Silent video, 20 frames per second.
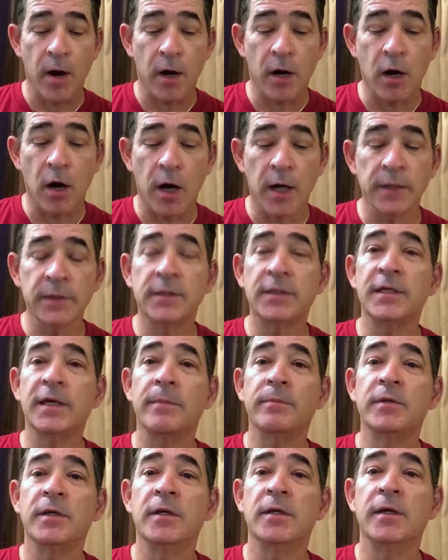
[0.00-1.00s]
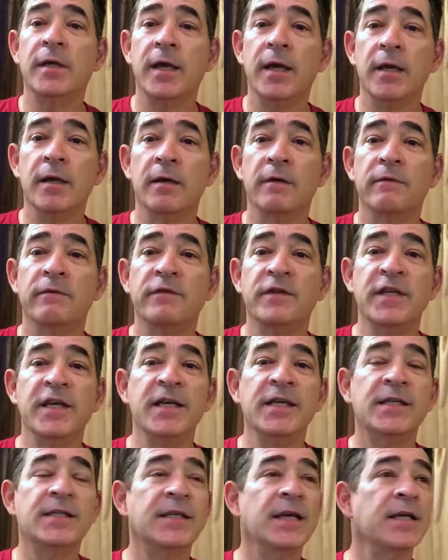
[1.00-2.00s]
our concept today of
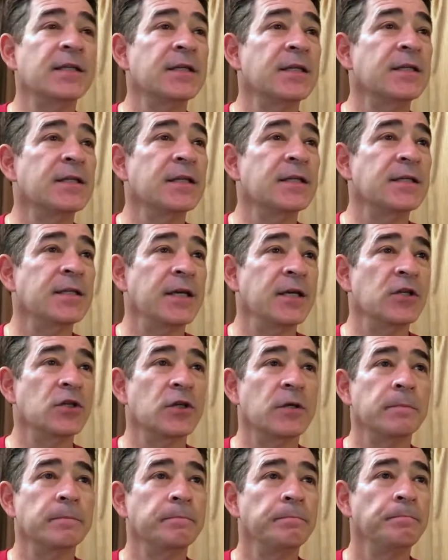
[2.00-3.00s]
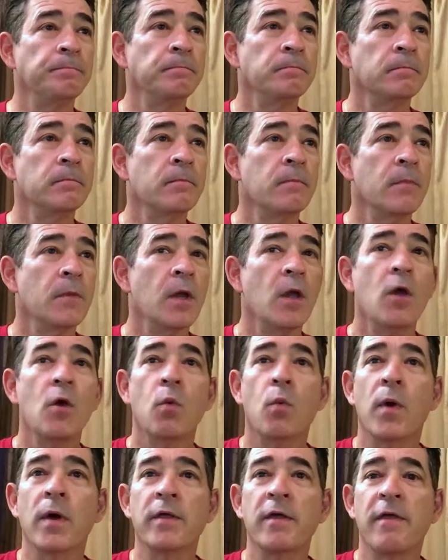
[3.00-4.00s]
desensitization.
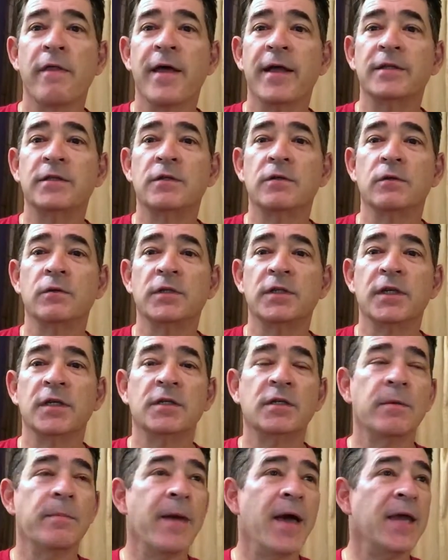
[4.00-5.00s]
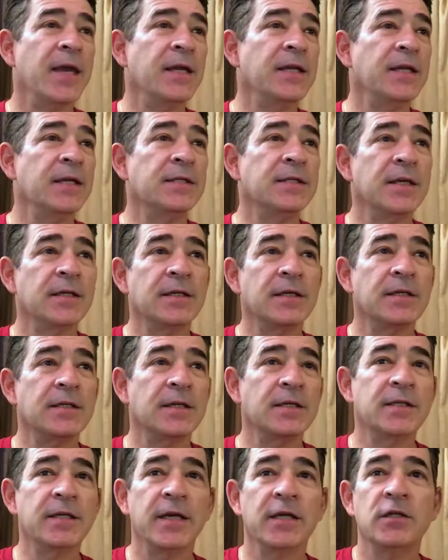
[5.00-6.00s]
Whether that's through systematic
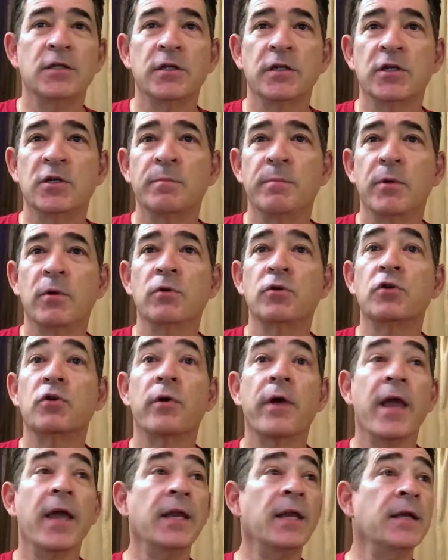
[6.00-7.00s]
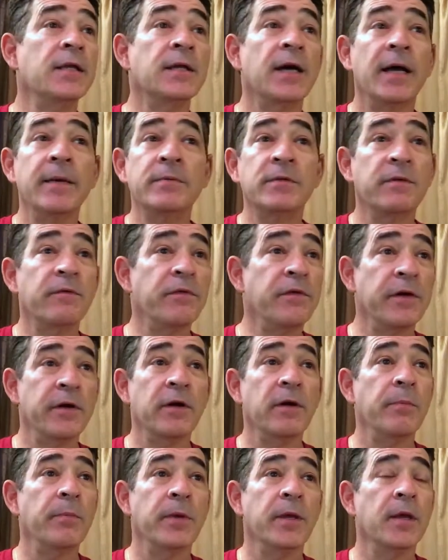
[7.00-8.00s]
desensitization, exposure, or any types of
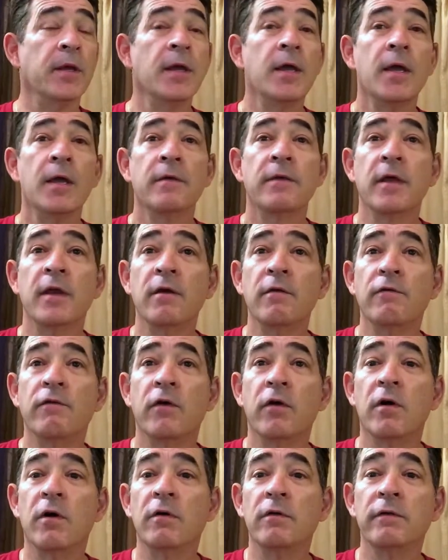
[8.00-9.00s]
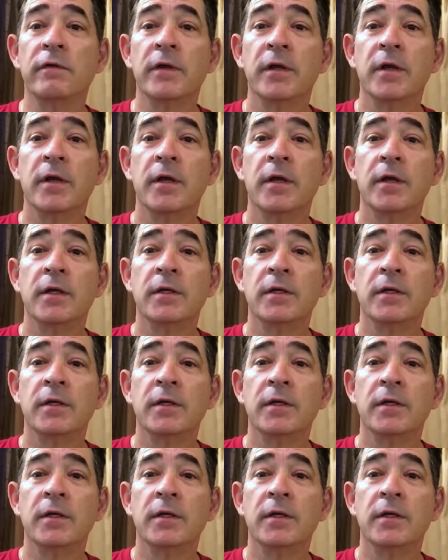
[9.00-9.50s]
therapy that involve